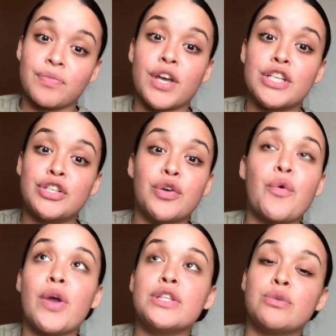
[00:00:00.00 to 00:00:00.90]
because you're
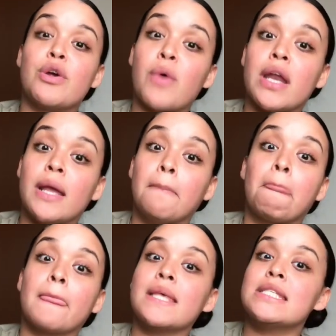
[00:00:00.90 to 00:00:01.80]
going to regret it.
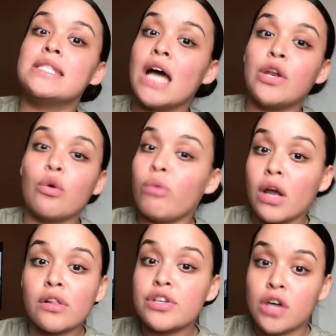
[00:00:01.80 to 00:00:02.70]
This is not no
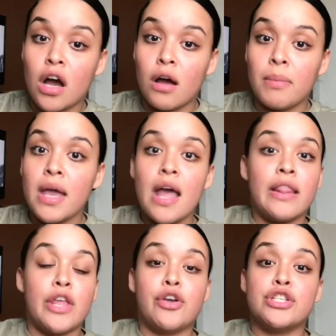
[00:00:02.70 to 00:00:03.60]
regular job
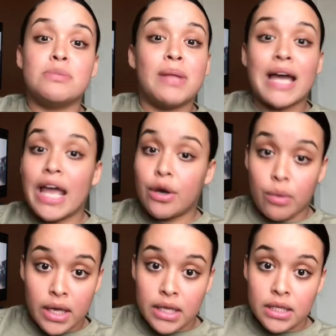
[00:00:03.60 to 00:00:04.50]
that you could just be like, I
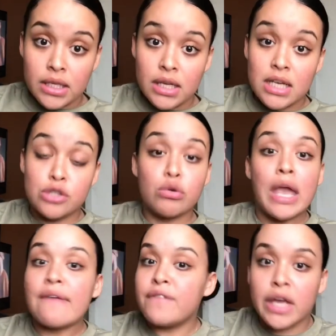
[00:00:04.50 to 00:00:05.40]
quit, because you
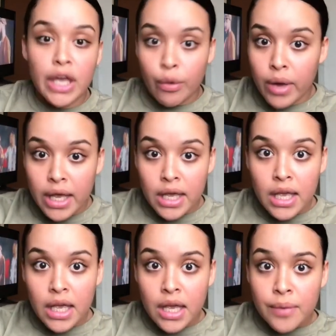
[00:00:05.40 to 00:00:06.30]
can't fucking quit.
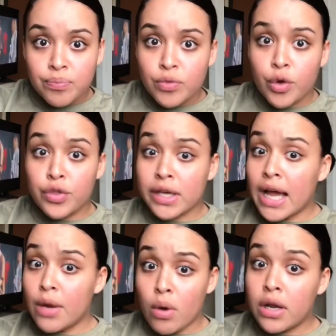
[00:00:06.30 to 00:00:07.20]
You think
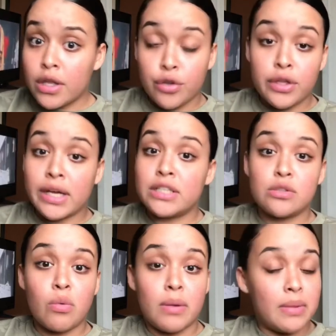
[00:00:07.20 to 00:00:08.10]
I just
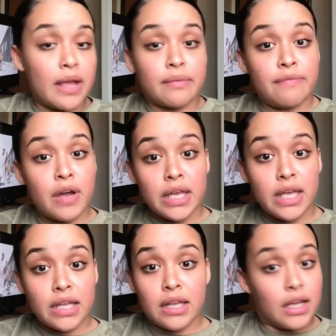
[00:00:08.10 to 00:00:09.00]
don't want to be like, fuck
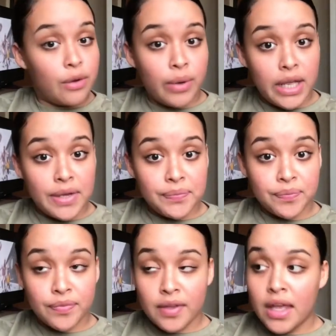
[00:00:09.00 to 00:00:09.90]
it, I quit?
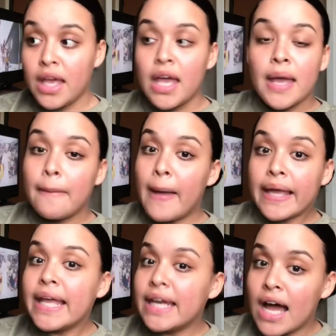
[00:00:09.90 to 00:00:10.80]
I
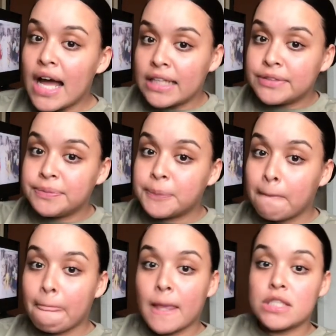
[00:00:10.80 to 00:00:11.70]
cannot.
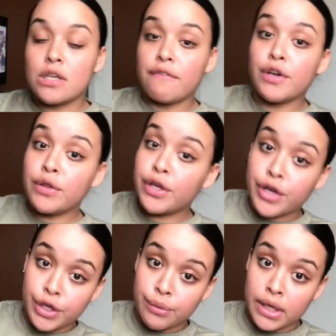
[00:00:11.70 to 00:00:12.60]
So if you don't think you
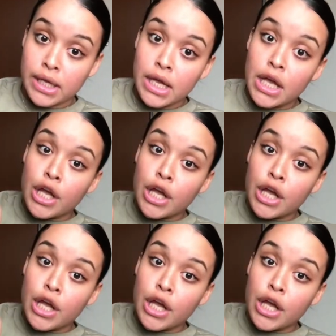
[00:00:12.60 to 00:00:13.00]
could do it,